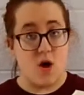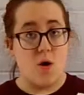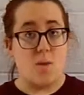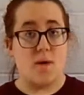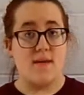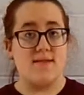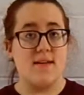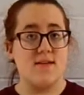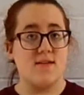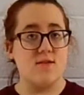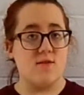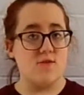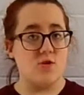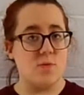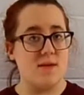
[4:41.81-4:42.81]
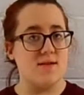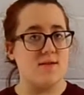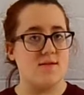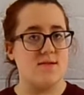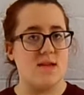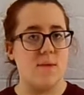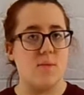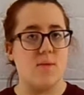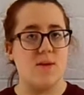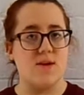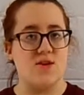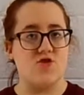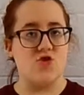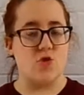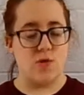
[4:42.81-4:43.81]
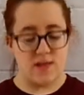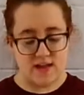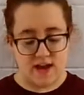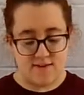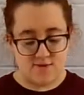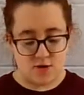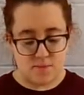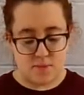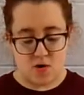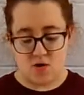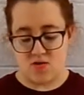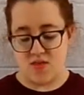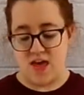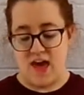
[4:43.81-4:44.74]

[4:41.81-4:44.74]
where identical twins are separated shortly after birth